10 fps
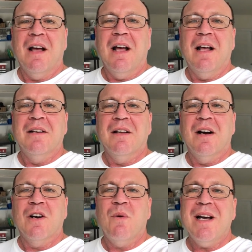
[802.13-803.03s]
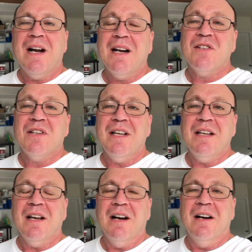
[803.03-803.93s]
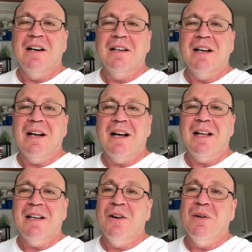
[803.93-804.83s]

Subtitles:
And quite honestly, you